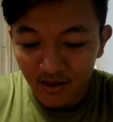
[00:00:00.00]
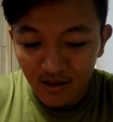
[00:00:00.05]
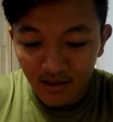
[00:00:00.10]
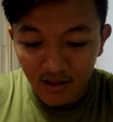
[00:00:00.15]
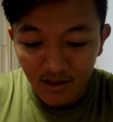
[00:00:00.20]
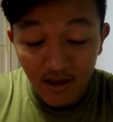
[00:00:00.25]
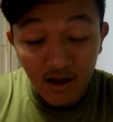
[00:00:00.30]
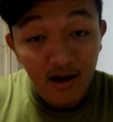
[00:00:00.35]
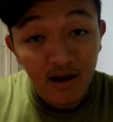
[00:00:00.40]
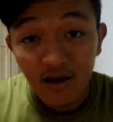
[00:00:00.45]

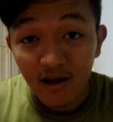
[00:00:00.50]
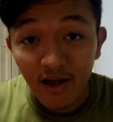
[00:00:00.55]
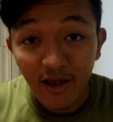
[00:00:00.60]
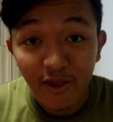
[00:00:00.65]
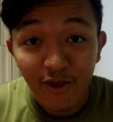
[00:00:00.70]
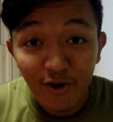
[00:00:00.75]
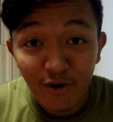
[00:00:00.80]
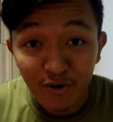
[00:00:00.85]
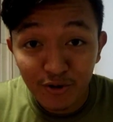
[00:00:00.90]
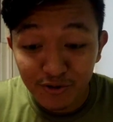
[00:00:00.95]
Yeah, and
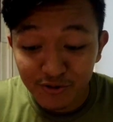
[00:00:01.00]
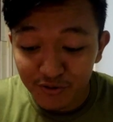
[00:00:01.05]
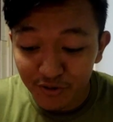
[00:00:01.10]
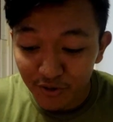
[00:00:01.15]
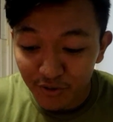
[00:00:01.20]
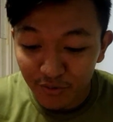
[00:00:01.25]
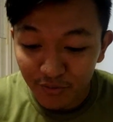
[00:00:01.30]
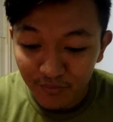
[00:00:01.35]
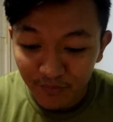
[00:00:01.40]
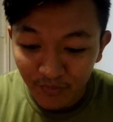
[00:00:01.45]
you're good to
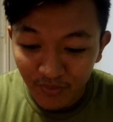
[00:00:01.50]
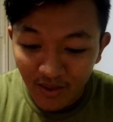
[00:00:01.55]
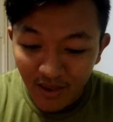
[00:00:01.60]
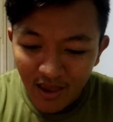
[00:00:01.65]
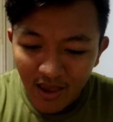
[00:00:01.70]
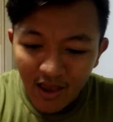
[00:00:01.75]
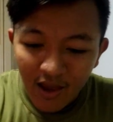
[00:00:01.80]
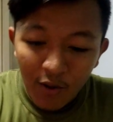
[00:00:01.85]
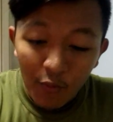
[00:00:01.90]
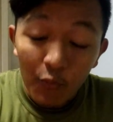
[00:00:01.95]
go.
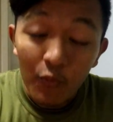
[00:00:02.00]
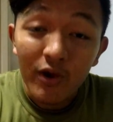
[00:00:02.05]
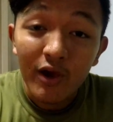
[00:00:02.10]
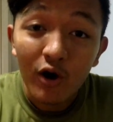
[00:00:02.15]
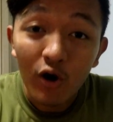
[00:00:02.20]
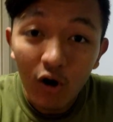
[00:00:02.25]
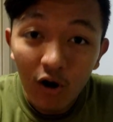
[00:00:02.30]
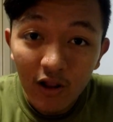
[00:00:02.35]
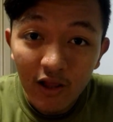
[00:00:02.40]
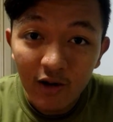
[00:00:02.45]
We
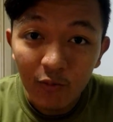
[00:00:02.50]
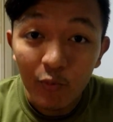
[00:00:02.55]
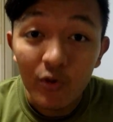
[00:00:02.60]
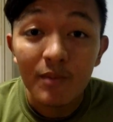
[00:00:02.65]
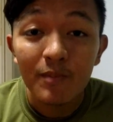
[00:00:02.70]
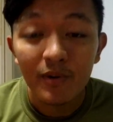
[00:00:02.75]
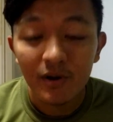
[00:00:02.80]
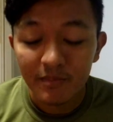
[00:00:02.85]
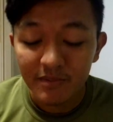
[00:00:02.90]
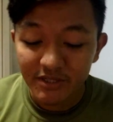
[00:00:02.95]

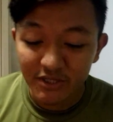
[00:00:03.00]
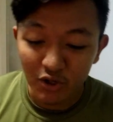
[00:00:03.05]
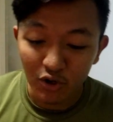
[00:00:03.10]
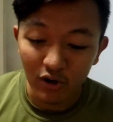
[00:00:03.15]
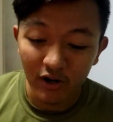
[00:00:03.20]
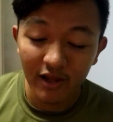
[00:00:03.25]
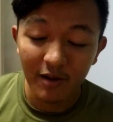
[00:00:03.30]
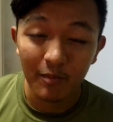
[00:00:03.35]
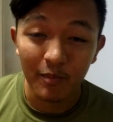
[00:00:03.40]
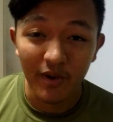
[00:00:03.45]
Burmese
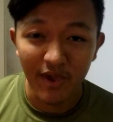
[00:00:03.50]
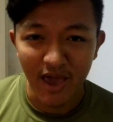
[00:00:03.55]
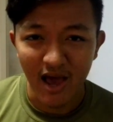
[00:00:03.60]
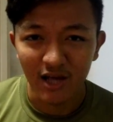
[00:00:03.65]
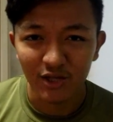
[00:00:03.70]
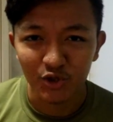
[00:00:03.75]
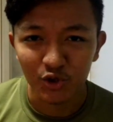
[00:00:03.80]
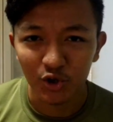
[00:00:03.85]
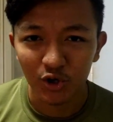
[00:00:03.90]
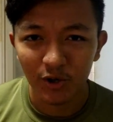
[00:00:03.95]
call it
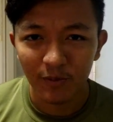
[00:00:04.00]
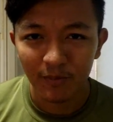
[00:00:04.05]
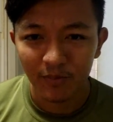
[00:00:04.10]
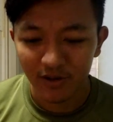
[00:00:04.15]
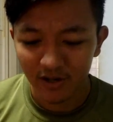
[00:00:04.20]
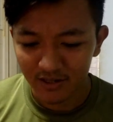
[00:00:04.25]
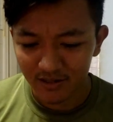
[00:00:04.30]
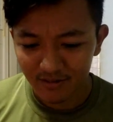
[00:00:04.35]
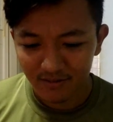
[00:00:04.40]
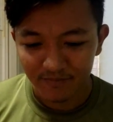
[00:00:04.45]
bayajo,
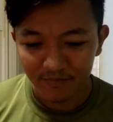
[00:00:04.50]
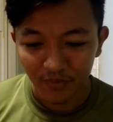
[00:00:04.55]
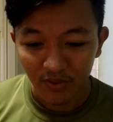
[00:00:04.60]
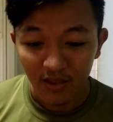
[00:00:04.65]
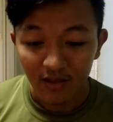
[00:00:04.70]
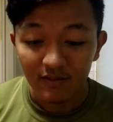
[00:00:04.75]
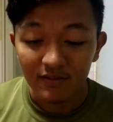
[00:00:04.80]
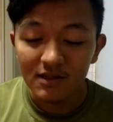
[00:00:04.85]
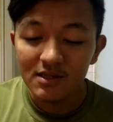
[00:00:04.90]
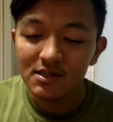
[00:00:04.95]
but
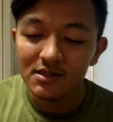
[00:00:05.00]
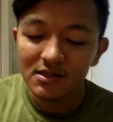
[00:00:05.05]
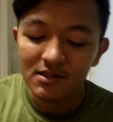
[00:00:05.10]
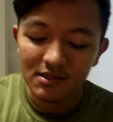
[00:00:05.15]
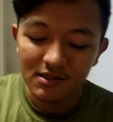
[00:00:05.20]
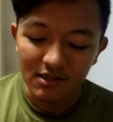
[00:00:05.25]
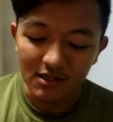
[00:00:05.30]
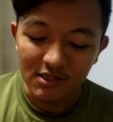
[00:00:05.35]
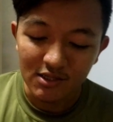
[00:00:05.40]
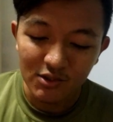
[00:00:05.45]

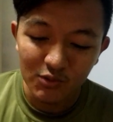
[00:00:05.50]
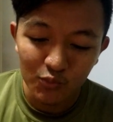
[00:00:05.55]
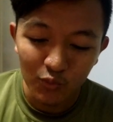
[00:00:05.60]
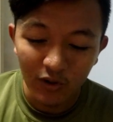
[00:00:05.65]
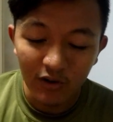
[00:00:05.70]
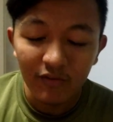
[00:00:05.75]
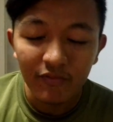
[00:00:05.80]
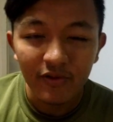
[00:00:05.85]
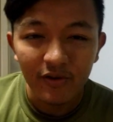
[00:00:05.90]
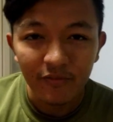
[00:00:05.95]
this is one
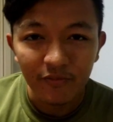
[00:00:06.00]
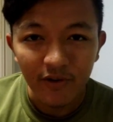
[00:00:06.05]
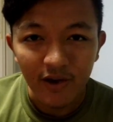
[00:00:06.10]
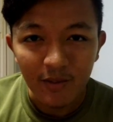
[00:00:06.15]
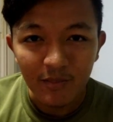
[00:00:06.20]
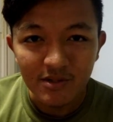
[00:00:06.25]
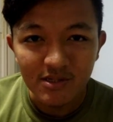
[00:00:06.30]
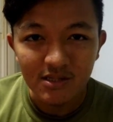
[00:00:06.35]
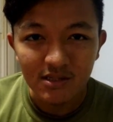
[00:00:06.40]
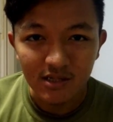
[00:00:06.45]
of the
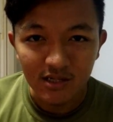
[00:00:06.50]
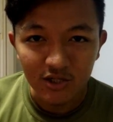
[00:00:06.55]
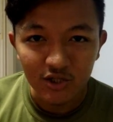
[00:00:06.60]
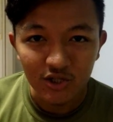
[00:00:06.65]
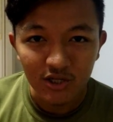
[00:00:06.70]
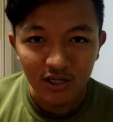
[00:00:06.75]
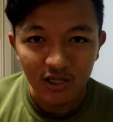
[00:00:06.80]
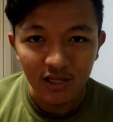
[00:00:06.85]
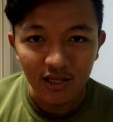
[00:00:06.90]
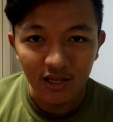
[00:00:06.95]
famous dish
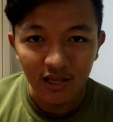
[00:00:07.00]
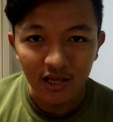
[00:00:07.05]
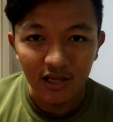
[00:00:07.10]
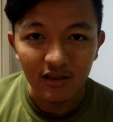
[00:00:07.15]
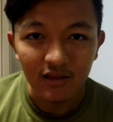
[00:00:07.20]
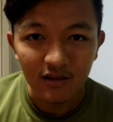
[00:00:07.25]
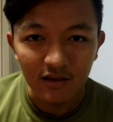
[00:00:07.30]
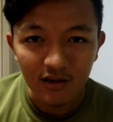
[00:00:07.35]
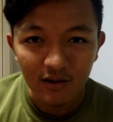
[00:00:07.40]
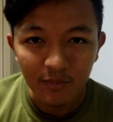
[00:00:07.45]
in
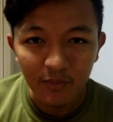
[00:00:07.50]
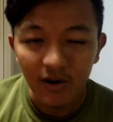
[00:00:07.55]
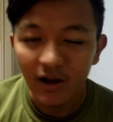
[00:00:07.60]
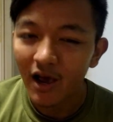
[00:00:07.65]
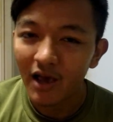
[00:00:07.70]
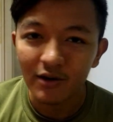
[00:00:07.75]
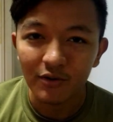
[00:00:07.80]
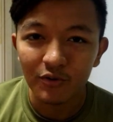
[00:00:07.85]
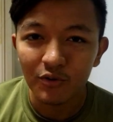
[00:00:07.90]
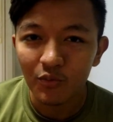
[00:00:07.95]
India, but
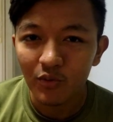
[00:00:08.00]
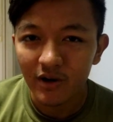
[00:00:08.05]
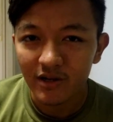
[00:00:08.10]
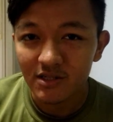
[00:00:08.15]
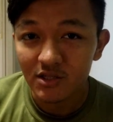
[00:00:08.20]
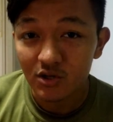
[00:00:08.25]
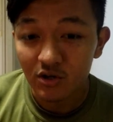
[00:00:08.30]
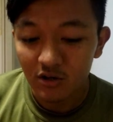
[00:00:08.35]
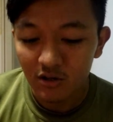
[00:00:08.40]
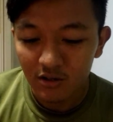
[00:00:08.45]
I don't know what it's
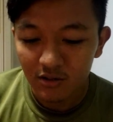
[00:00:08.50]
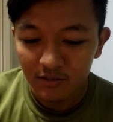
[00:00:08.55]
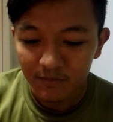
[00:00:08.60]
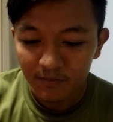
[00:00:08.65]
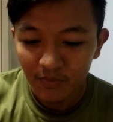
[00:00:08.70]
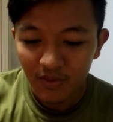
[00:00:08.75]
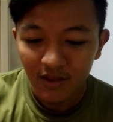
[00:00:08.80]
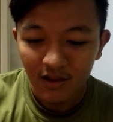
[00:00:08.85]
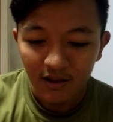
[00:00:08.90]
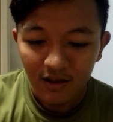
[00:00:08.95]
called.
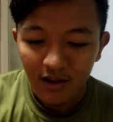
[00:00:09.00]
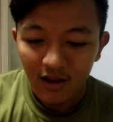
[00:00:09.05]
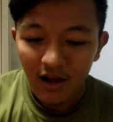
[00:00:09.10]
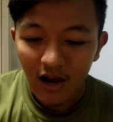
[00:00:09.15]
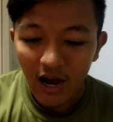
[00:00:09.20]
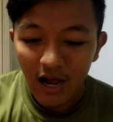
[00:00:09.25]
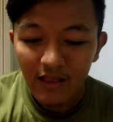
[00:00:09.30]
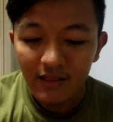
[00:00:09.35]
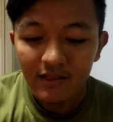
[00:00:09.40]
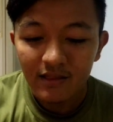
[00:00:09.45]

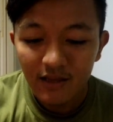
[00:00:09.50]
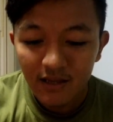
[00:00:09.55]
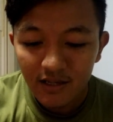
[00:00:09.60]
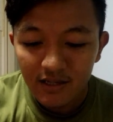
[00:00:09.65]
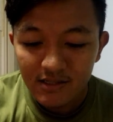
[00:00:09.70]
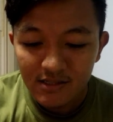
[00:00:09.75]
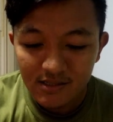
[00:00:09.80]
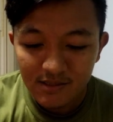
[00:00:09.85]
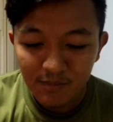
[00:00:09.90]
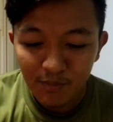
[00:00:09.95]
I think
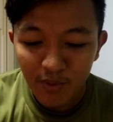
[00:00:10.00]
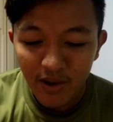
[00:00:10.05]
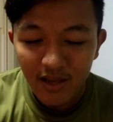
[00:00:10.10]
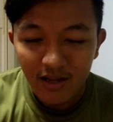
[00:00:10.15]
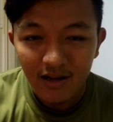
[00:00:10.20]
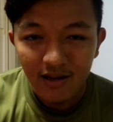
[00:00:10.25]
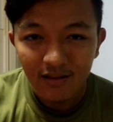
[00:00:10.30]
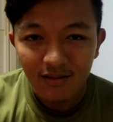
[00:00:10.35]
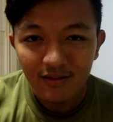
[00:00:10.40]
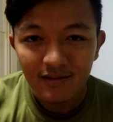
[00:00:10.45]
it's made
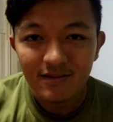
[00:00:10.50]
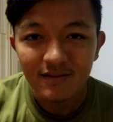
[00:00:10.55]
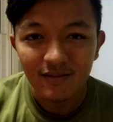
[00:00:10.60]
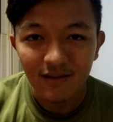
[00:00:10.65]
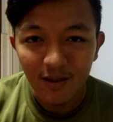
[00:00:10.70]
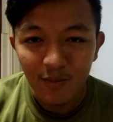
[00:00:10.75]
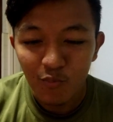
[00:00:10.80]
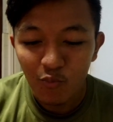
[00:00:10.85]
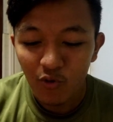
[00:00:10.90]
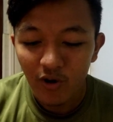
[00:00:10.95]
the
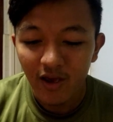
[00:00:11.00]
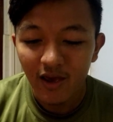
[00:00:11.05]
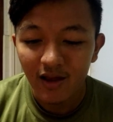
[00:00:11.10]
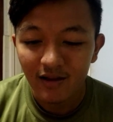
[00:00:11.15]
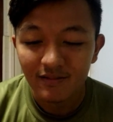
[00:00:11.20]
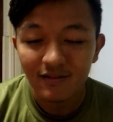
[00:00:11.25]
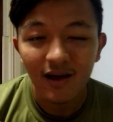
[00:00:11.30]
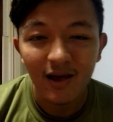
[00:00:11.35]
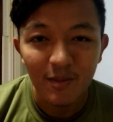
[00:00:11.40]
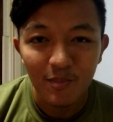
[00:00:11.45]
same way
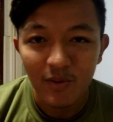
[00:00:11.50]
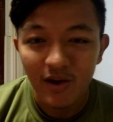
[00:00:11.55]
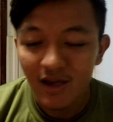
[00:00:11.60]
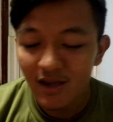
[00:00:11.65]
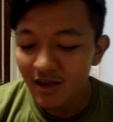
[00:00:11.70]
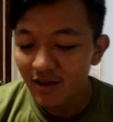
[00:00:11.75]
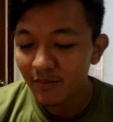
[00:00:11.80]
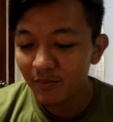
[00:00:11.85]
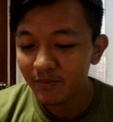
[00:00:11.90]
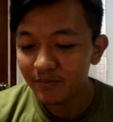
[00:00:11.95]
as I
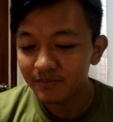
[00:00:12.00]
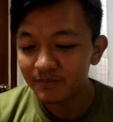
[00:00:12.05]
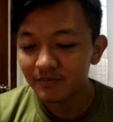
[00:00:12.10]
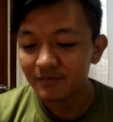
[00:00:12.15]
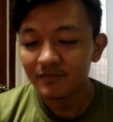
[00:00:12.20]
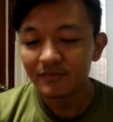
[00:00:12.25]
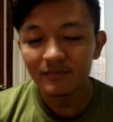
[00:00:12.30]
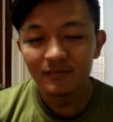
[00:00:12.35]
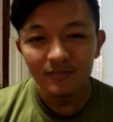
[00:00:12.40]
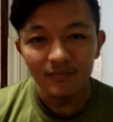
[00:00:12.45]
make.
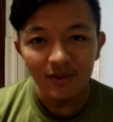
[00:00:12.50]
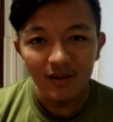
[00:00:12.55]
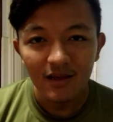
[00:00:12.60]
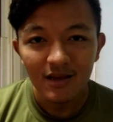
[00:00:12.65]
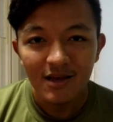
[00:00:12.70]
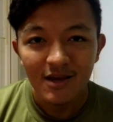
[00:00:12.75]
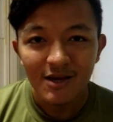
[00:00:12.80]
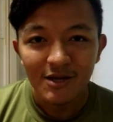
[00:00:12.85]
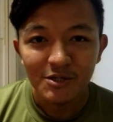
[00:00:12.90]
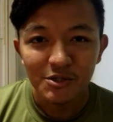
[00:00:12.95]

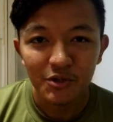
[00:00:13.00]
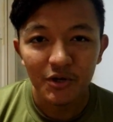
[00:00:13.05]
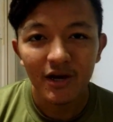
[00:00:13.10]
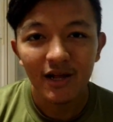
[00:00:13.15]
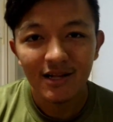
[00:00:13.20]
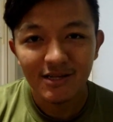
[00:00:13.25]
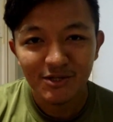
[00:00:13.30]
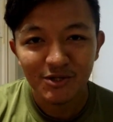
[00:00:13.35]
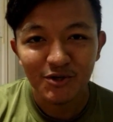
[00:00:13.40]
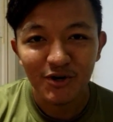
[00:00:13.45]
So yeah,
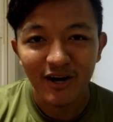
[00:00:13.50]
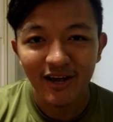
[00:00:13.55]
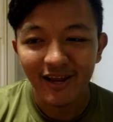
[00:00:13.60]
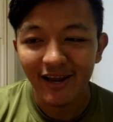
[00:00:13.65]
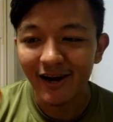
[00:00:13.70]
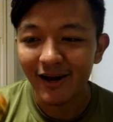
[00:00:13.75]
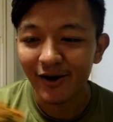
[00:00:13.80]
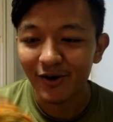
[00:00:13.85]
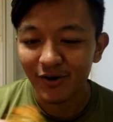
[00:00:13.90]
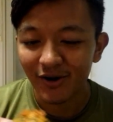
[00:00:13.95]
let's try it
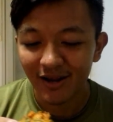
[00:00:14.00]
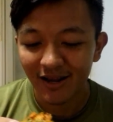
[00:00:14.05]
out.